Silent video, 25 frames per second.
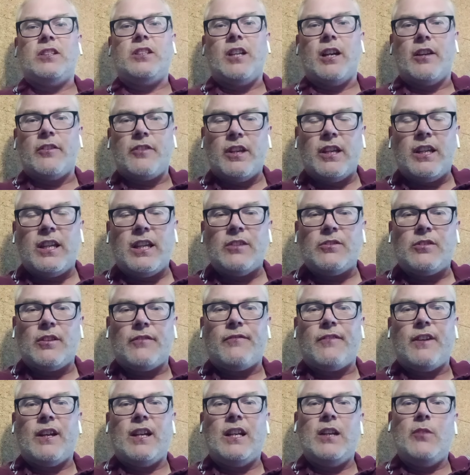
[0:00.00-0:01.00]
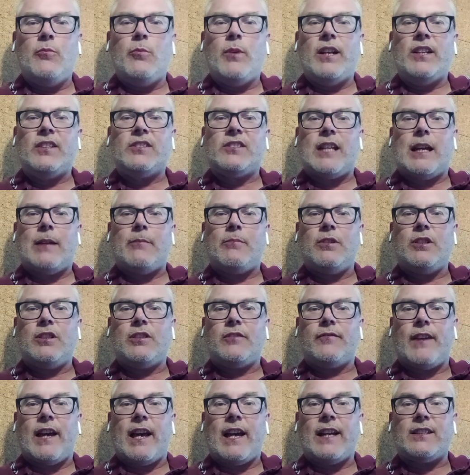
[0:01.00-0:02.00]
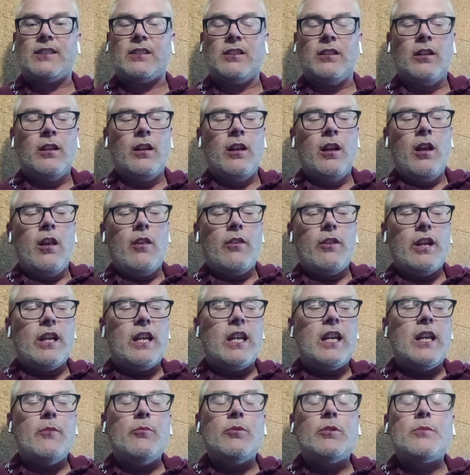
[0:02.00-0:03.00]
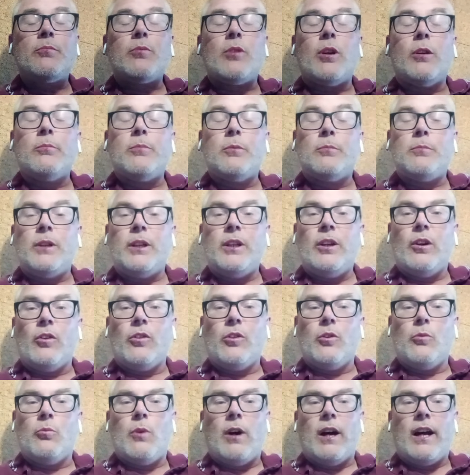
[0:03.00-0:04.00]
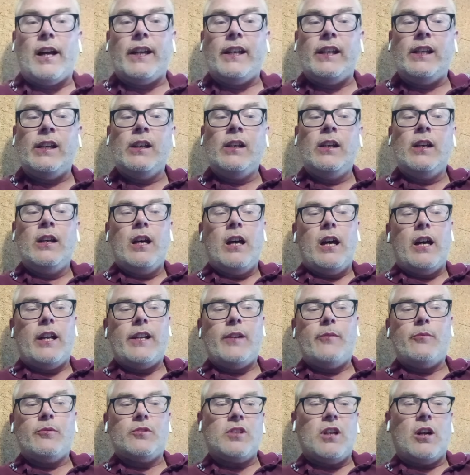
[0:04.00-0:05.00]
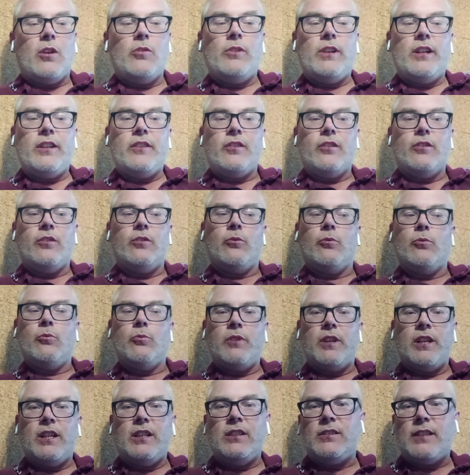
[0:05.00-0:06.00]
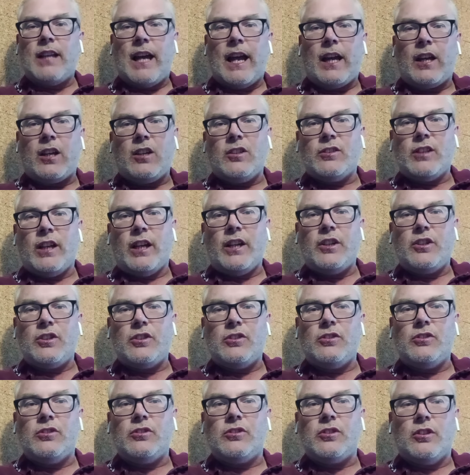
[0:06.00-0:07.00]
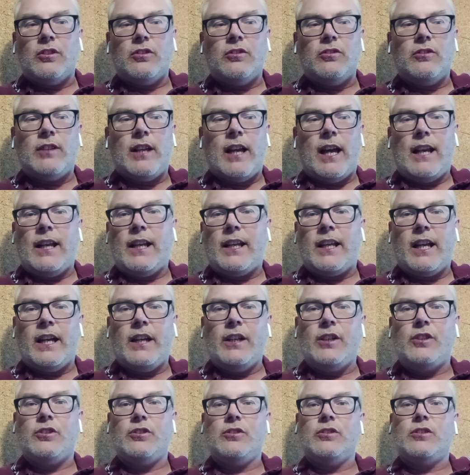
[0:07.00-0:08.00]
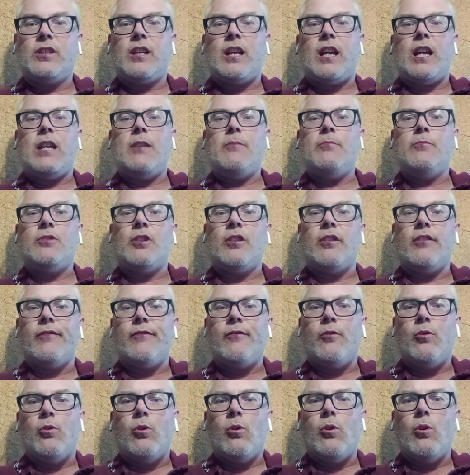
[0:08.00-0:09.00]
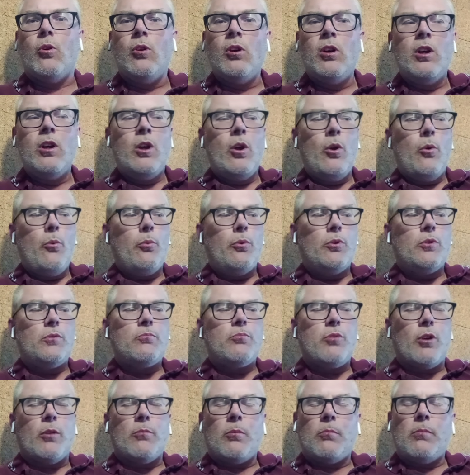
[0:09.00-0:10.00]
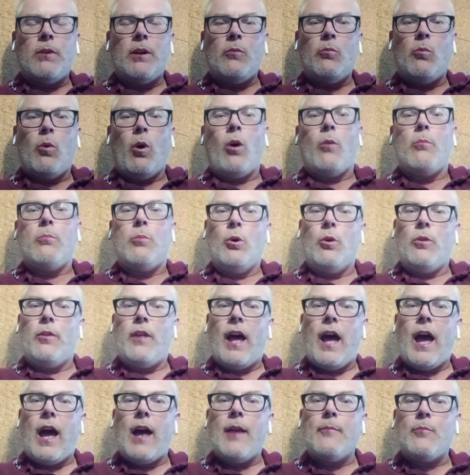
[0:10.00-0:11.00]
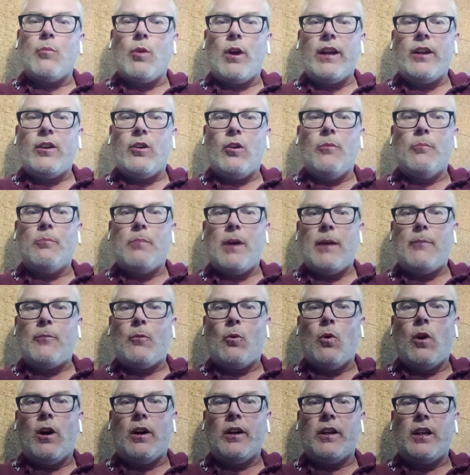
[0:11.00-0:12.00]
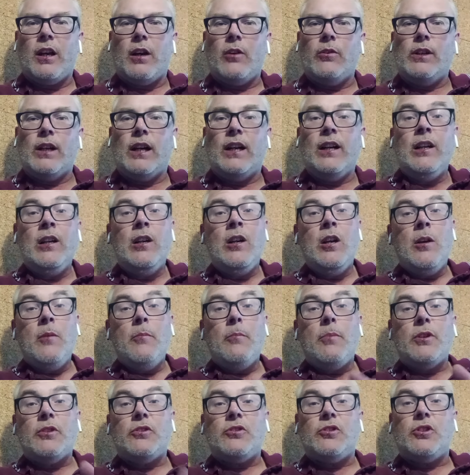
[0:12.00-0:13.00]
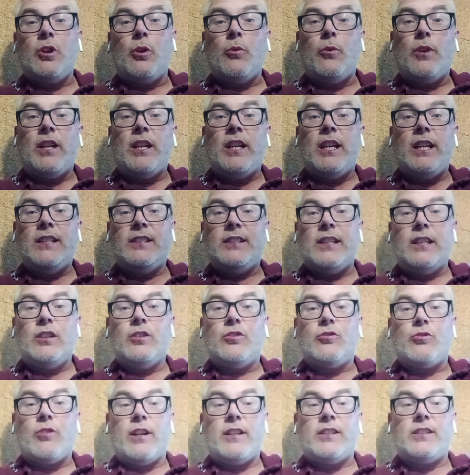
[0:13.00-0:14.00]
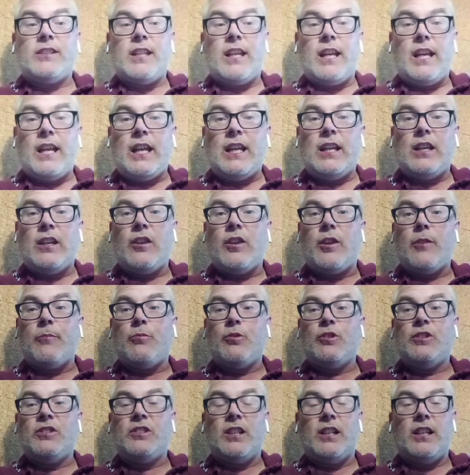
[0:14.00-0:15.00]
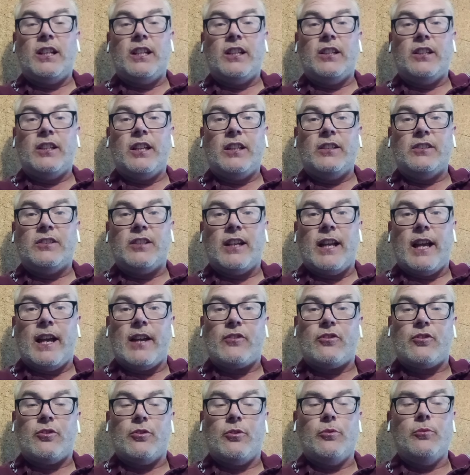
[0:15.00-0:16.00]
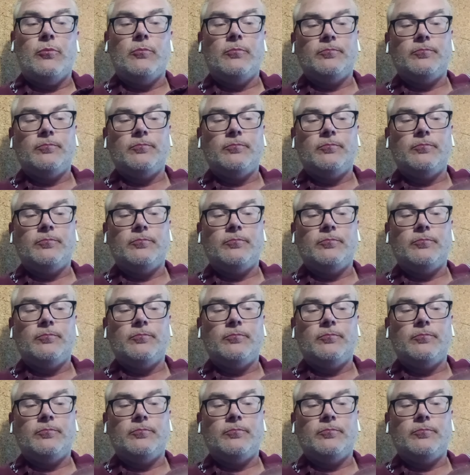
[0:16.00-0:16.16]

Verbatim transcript: I think it's a fairly well established fact that he was probably on the way, and it was only that all these accusations and allegations came to the fore was probably what put the handbrake on Pep Guardiola pursuing his interest in the Brazilian international